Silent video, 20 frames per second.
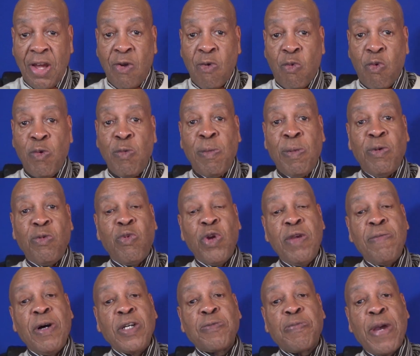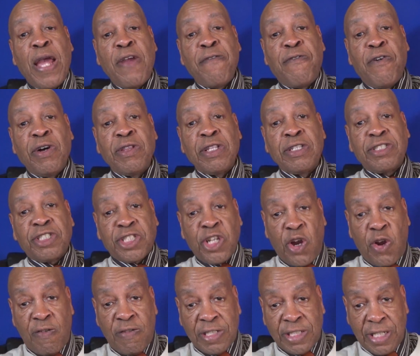We must pay for the
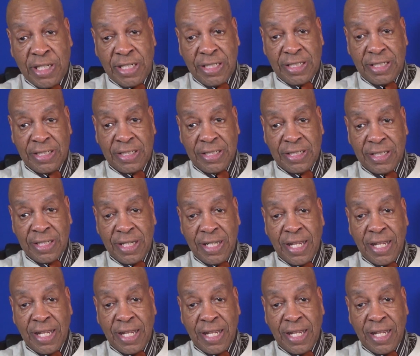services